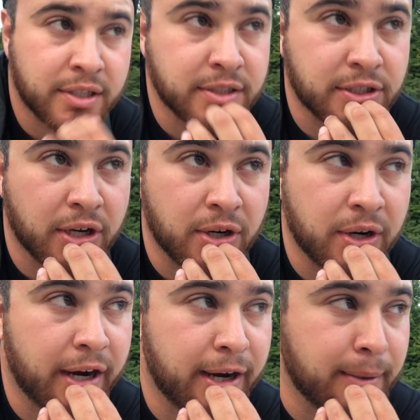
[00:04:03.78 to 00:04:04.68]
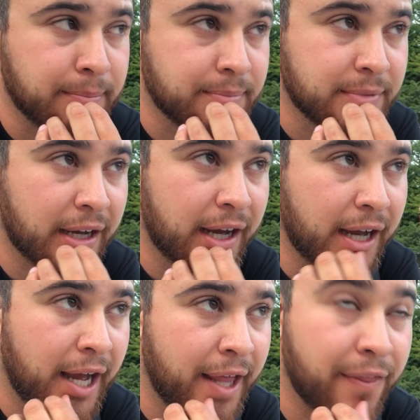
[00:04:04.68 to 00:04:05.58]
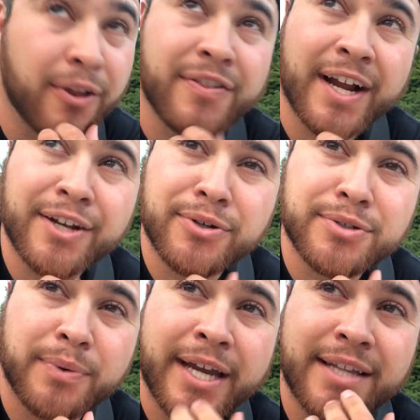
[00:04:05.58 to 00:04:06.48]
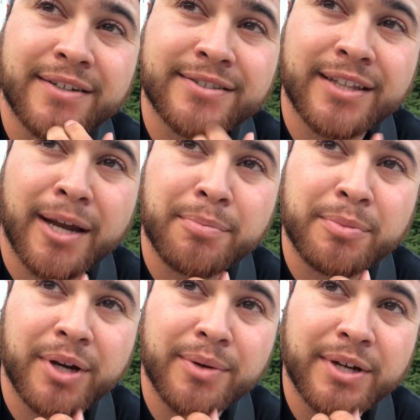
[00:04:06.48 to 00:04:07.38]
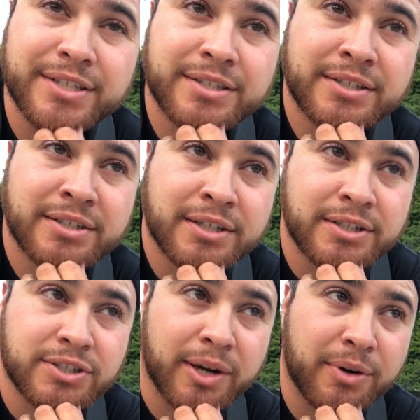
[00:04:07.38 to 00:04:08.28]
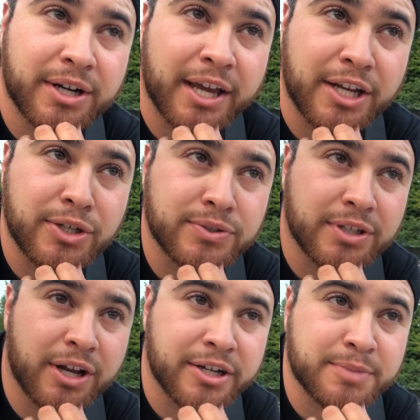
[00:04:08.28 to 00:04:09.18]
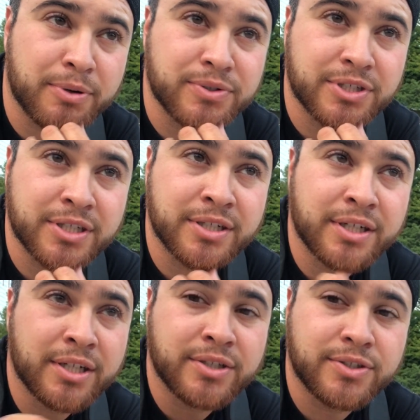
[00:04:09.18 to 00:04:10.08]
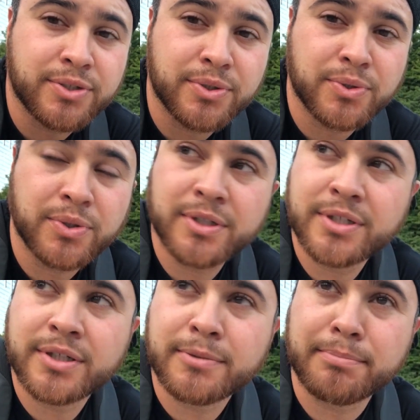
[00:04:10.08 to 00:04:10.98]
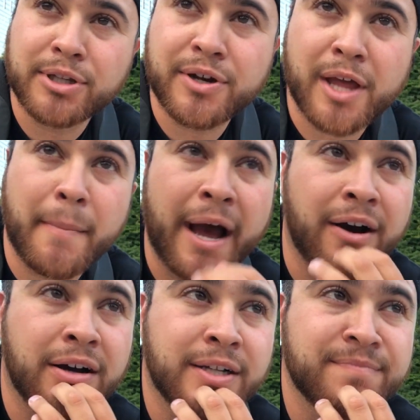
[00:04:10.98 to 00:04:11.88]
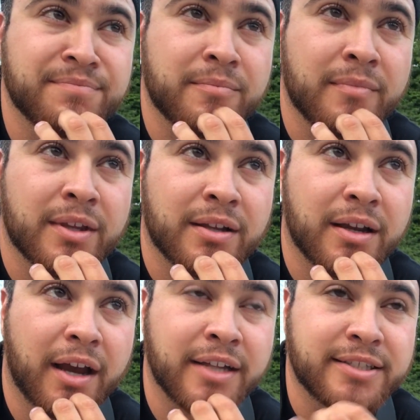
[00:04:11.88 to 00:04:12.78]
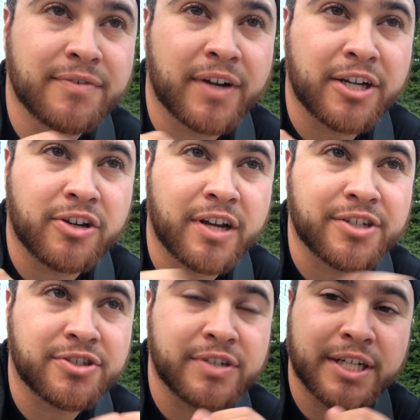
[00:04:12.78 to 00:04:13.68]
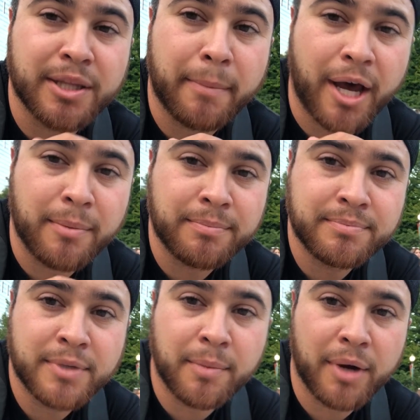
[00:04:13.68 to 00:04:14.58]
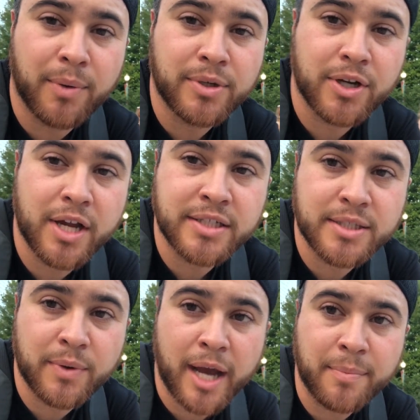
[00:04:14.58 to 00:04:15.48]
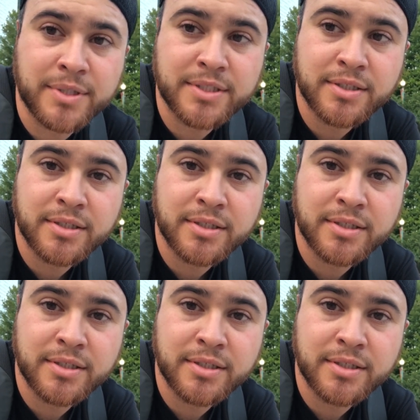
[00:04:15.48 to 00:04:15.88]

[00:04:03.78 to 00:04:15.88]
so the only thing I do is wait, and there's a lot of people anyways, so I want to kind of use the long exposure to blur them out and see if I can create a streak on the bottom. But we'll go ahead and see what happens.